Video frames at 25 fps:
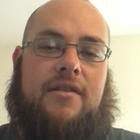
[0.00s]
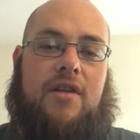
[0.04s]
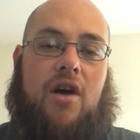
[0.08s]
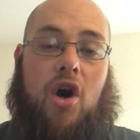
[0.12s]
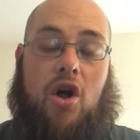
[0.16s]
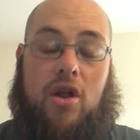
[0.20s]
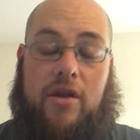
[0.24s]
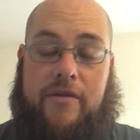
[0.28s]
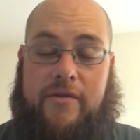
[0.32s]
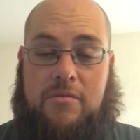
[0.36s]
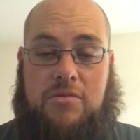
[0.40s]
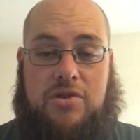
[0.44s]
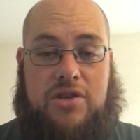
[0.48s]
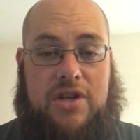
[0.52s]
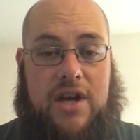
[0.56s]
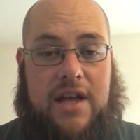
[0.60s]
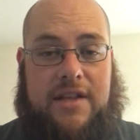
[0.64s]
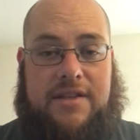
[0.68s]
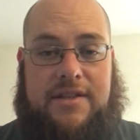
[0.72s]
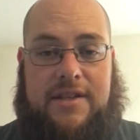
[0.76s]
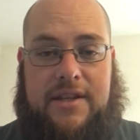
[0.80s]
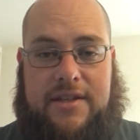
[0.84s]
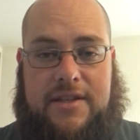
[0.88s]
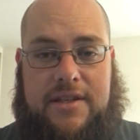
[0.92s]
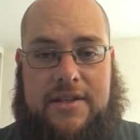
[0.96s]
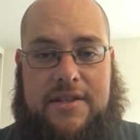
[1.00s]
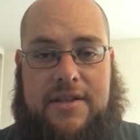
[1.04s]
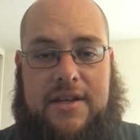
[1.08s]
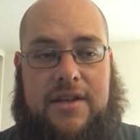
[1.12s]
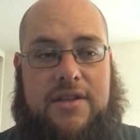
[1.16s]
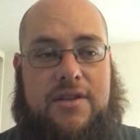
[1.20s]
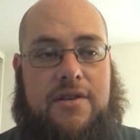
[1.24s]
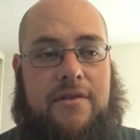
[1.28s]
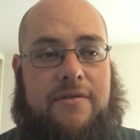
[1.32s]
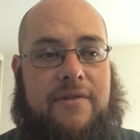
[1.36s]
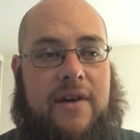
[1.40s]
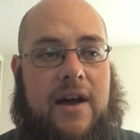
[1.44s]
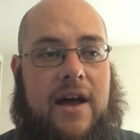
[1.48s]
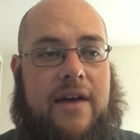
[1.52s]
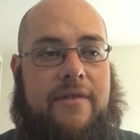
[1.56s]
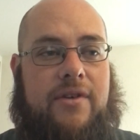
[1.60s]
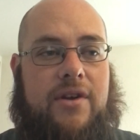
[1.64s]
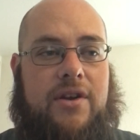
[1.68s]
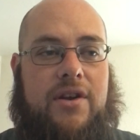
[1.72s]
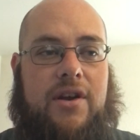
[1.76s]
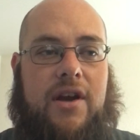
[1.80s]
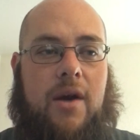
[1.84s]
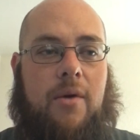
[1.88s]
All of them shot 66 or 5 under.